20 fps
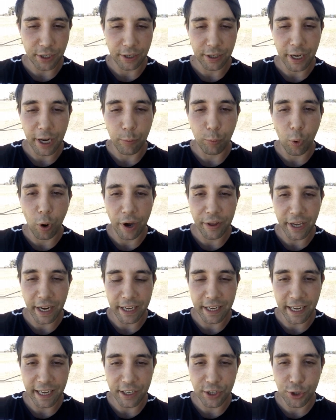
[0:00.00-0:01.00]
and why they
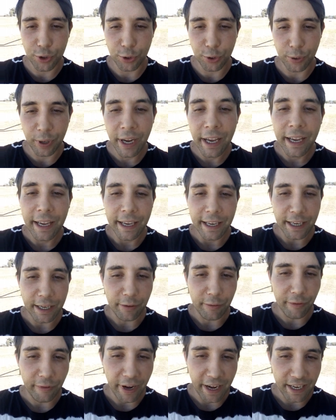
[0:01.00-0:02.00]
need to
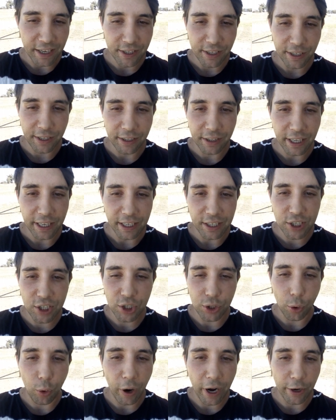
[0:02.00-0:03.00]
invent these
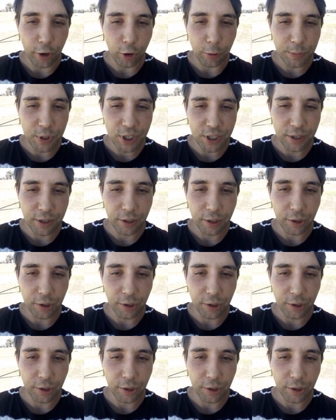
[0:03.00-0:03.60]
psyops